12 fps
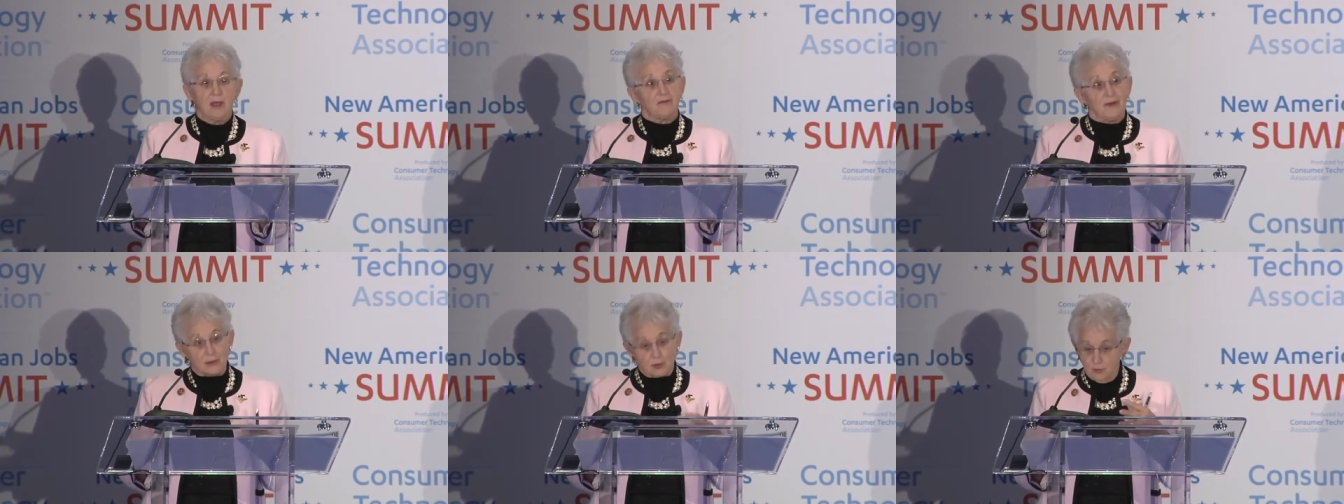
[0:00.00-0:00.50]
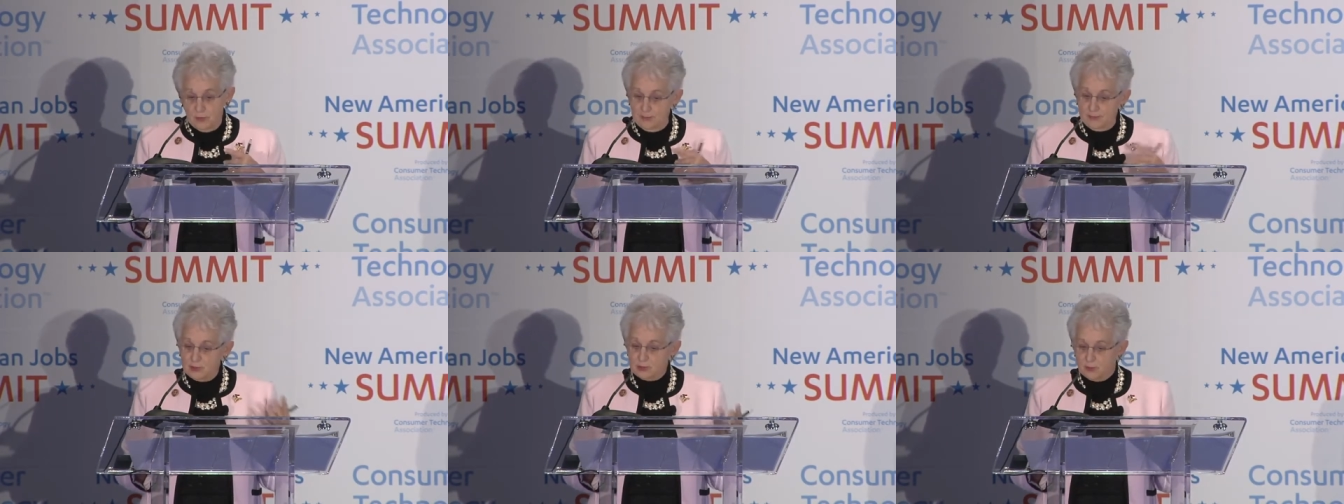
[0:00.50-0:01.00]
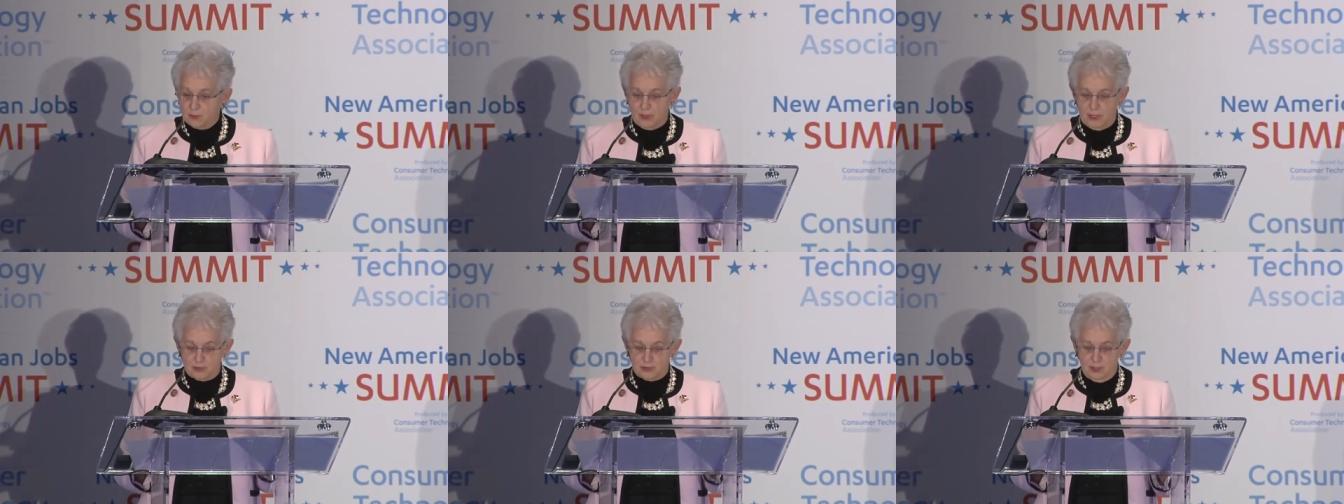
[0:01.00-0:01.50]
In fact, you may be
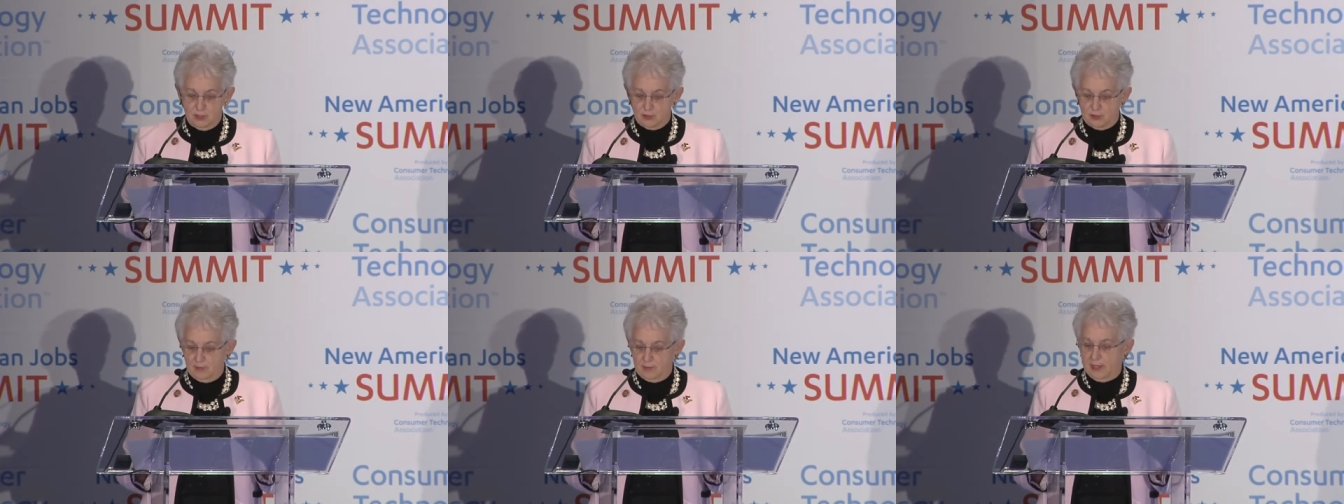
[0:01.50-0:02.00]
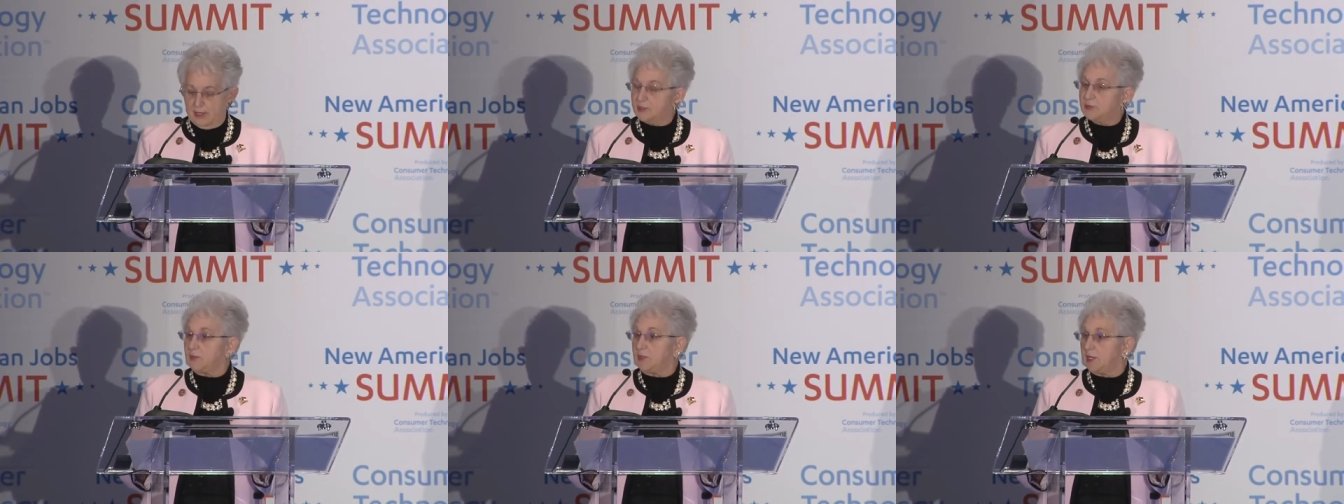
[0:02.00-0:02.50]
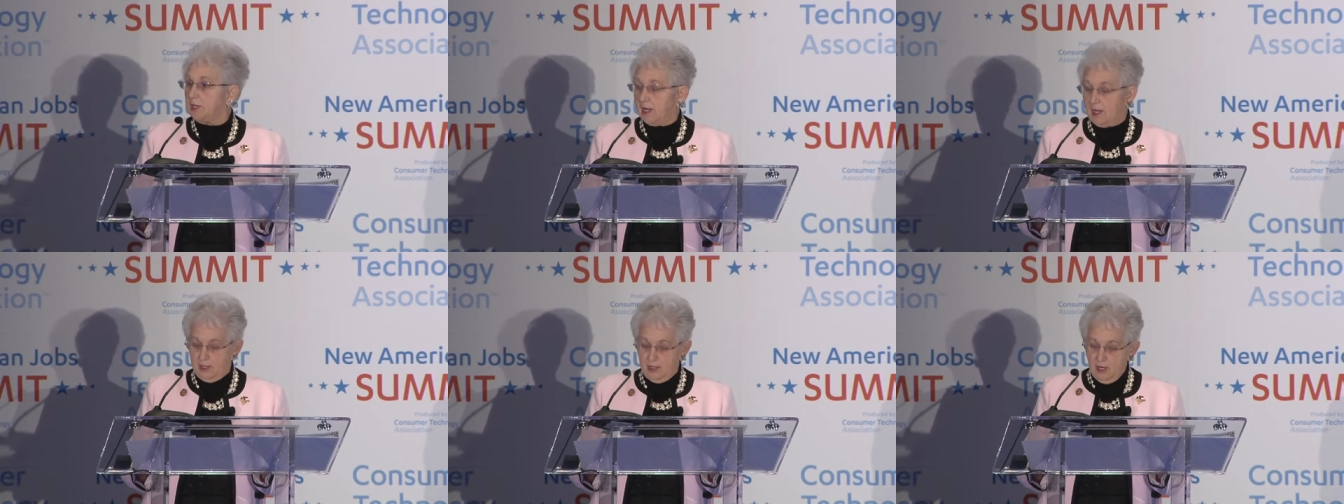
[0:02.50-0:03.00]
surprised to hear that my husband and
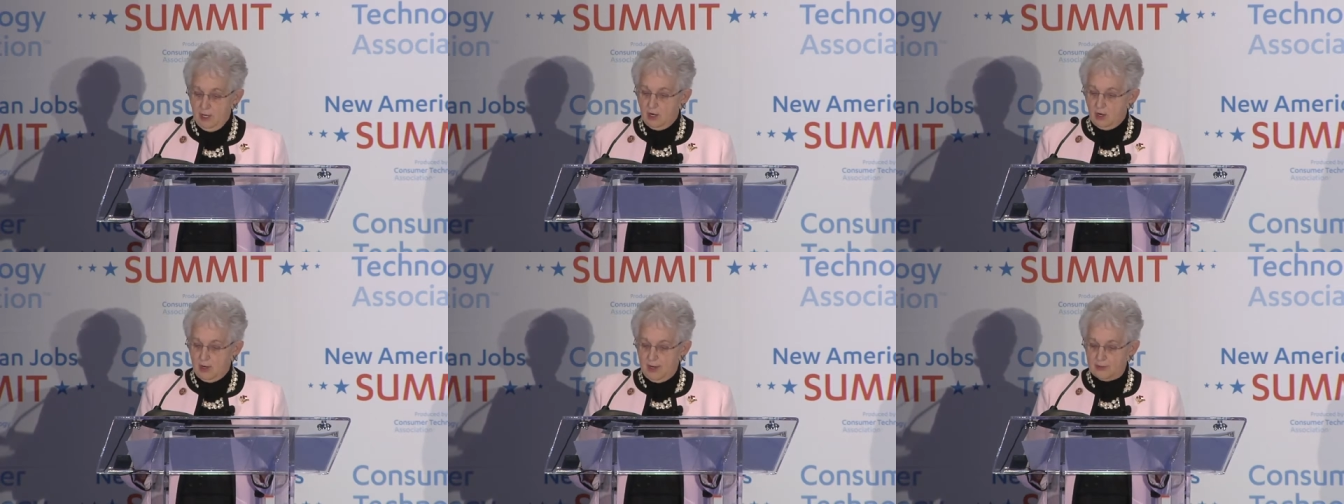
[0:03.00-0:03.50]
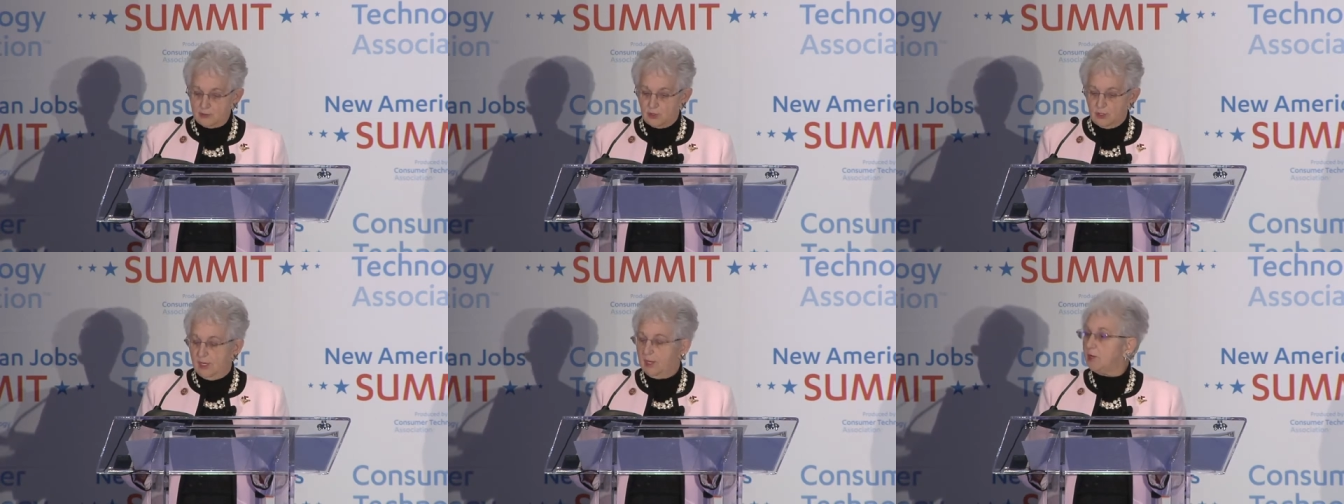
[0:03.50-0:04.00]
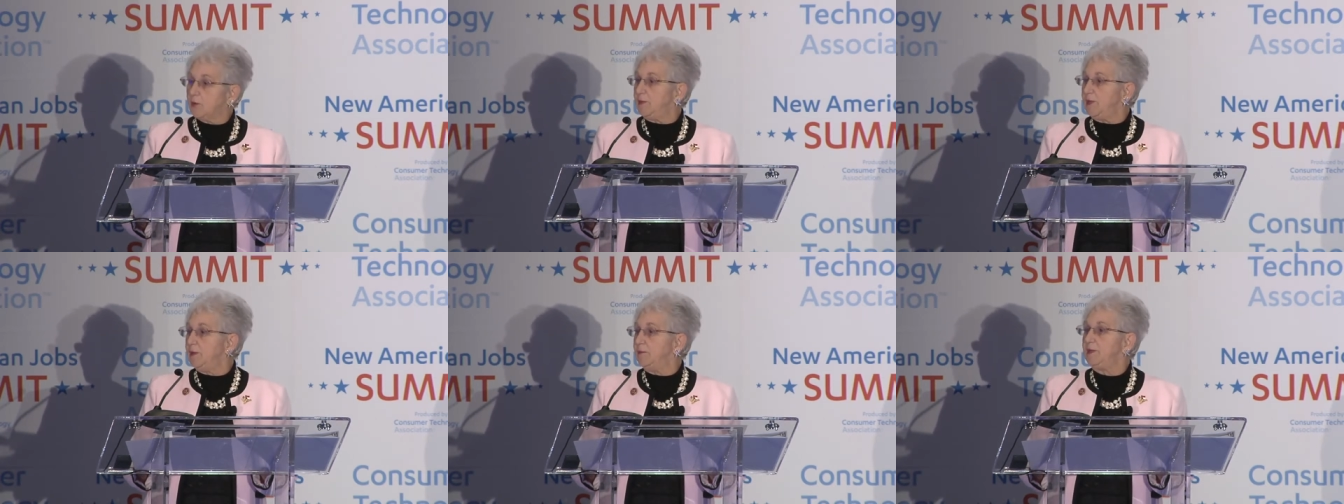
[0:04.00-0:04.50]
I are actually
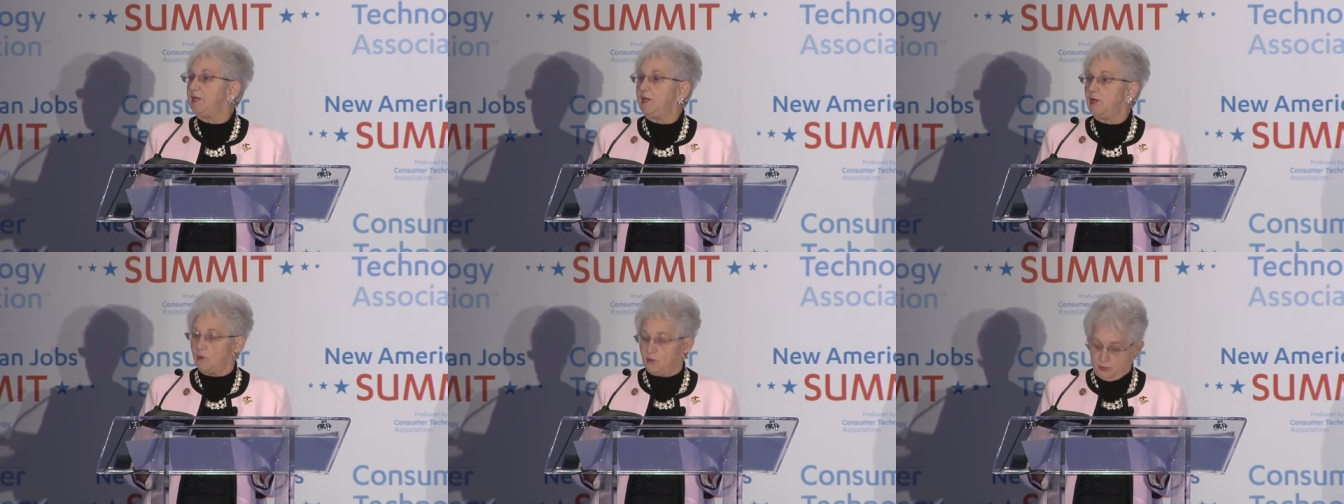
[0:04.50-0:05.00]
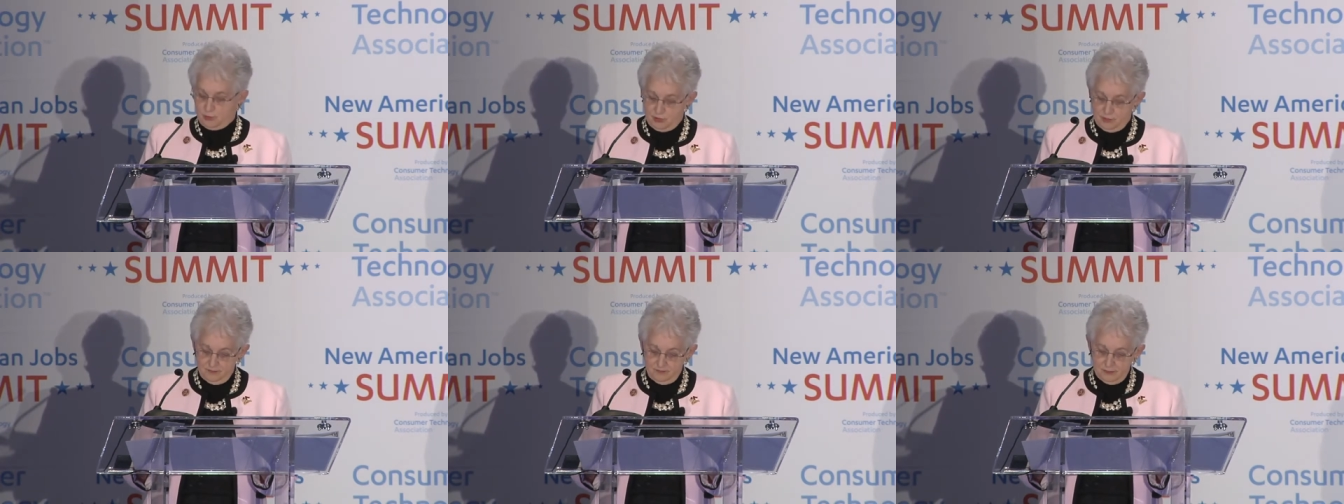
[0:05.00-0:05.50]
Airbnb hosts.